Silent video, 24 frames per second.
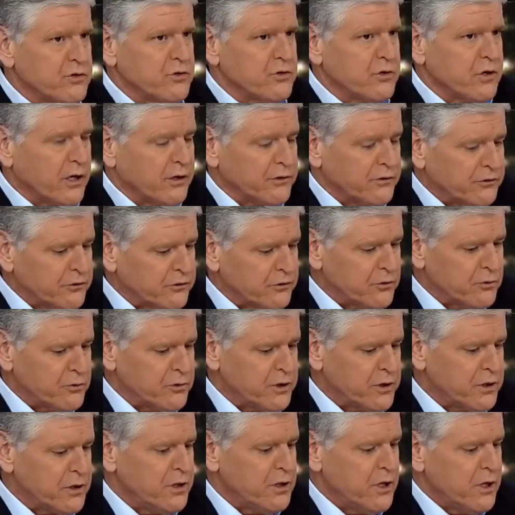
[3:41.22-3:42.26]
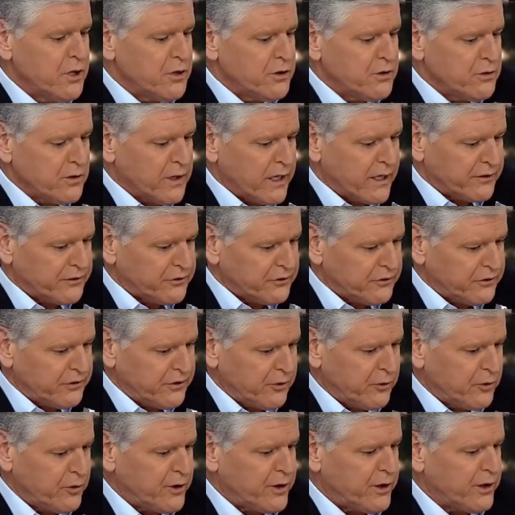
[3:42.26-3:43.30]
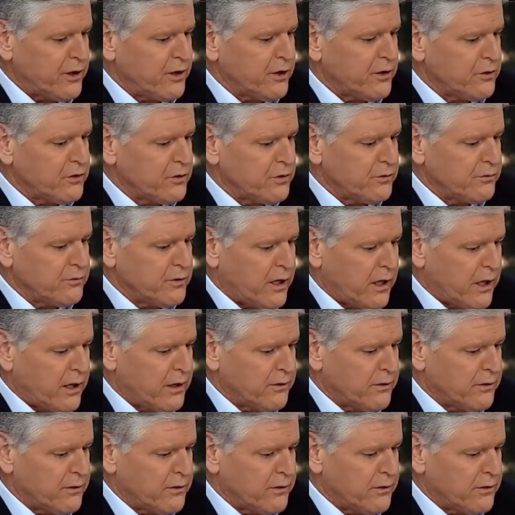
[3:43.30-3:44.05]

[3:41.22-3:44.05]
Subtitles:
you got Sunni, you got Syria, you've got